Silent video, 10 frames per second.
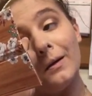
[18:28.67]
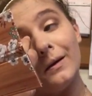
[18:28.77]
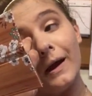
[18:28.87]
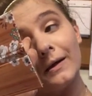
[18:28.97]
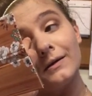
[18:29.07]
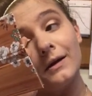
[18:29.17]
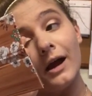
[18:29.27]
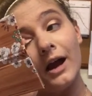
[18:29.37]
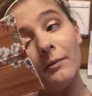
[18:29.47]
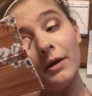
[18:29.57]
next
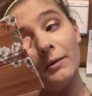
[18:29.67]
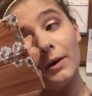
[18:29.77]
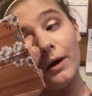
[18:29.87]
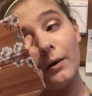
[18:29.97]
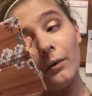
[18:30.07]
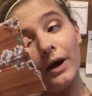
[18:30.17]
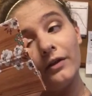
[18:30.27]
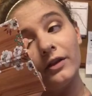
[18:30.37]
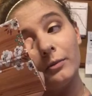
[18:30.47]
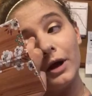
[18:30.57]
time maybe I'll
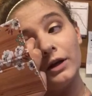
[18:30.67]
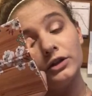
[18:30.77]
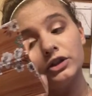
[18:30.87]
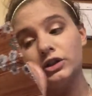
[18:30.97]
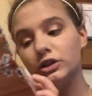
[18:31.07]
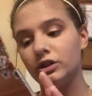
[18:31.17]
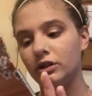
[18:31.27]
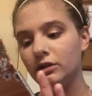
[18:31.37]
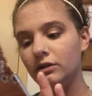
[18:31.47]
wet the brush.